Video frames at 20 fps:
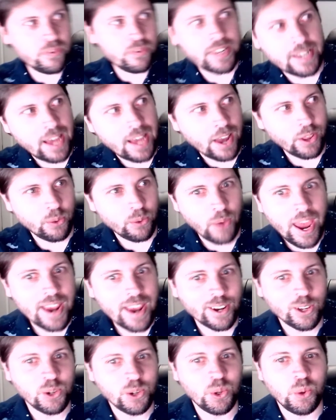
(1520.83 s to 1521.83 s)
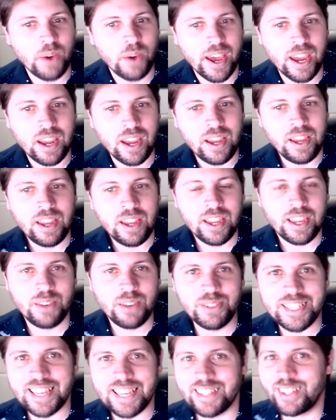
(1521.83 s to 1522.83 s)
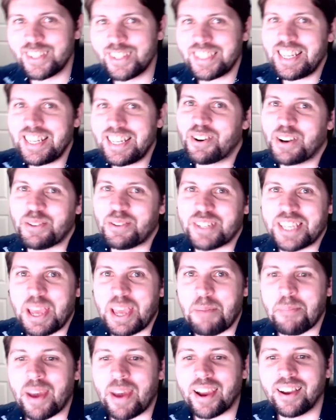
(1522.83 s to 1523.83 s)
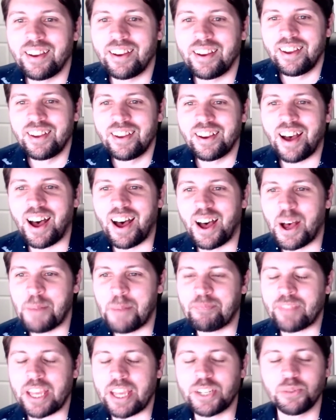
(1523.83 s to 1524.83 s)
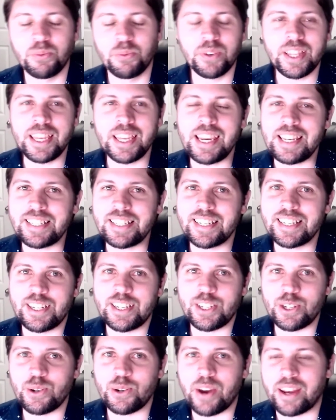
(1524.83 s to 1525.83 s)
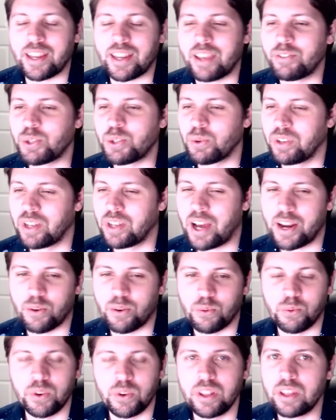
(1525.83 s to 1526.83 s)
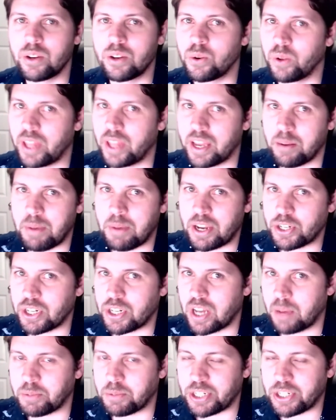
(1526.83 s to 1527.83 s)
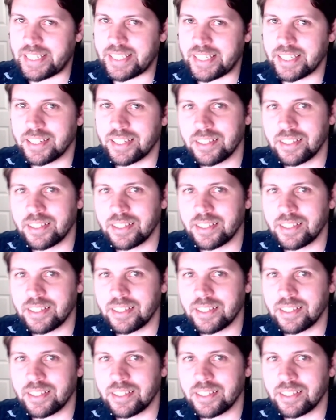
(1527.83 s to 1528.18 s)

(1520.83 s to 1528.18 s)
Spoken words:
it out of the way in a cool way, it was like a little secret it was keeping. It's really easy to do, and it gives you a lot of really cool animation options.